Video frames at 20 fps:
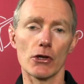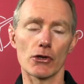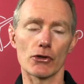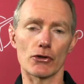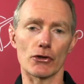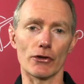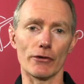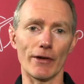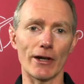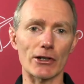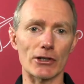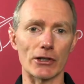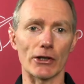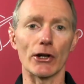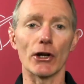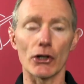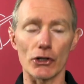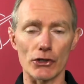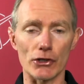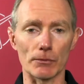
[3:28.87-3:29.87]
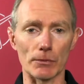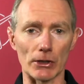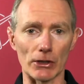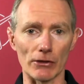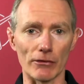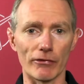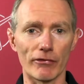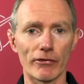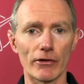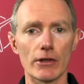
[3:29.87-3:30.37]
So you've actually hurt something
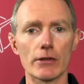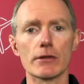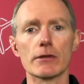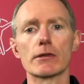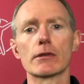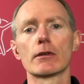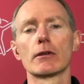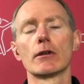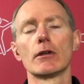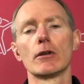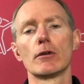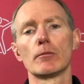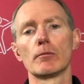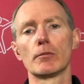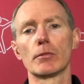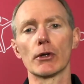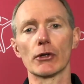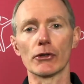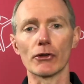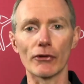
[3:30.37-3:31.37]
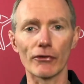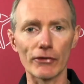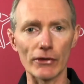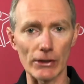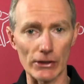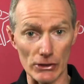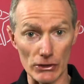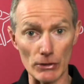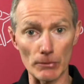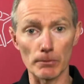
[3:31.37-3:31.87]
at the front, but you're
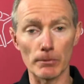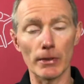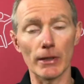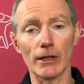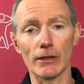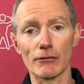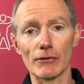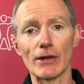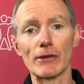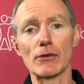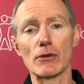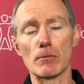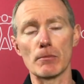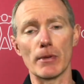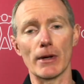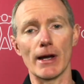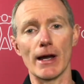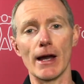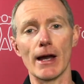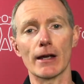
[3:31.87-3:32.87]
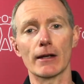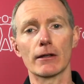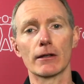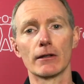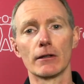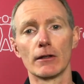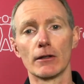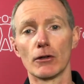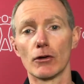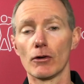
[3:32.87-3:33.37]
feeling some pain around the back,
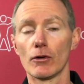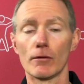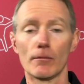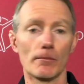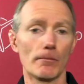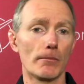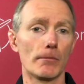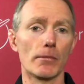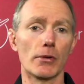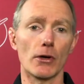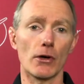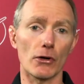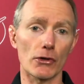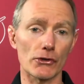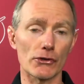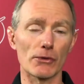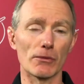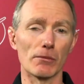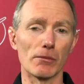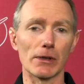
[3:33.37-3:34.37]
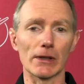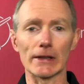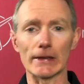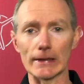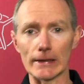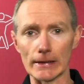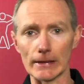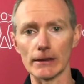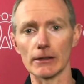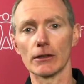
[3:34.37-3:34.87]

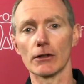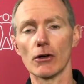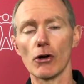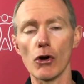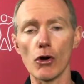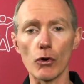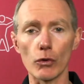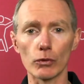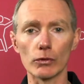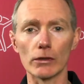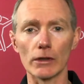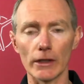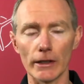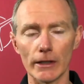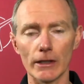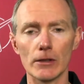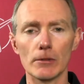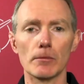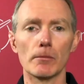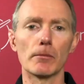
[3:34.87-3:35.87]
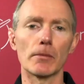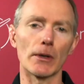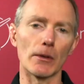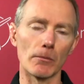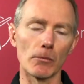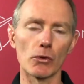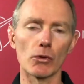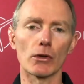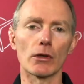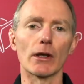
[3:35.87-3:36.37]
possibly only,
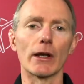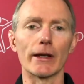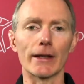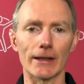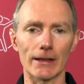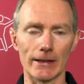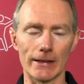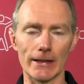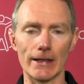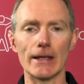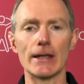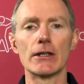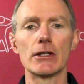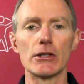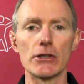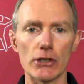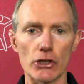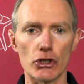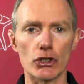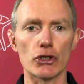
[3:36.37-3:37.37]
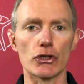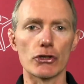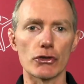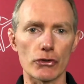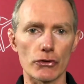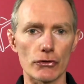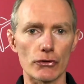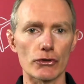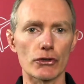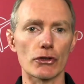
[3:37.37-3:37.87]
but more likely in addition
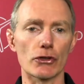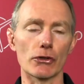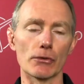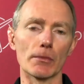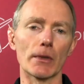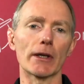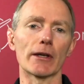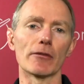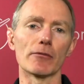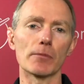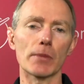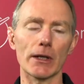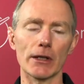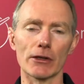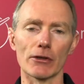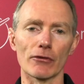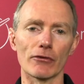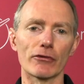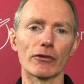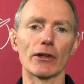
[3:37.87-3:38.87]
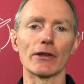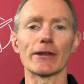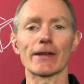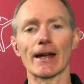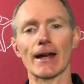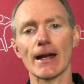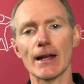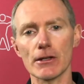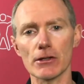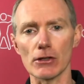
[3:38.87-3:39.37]
to. So you might have pain at the front
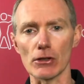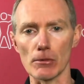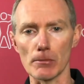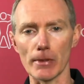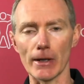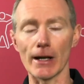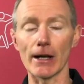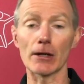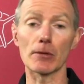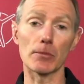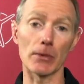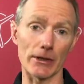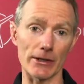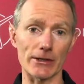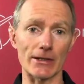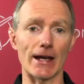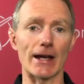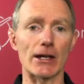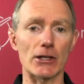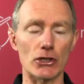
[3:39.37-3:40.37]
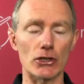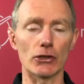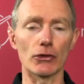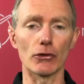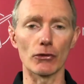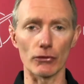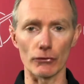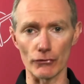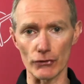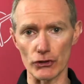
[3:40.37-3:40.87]
and at the back, but it's actually
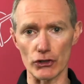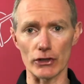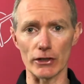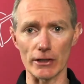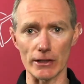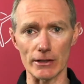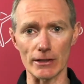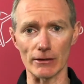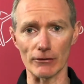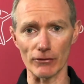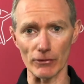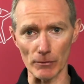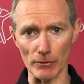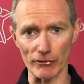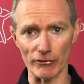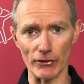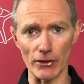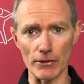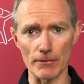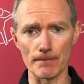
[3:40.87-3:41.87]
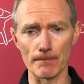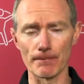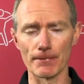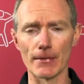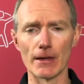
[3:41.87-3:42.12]
all originating from the front.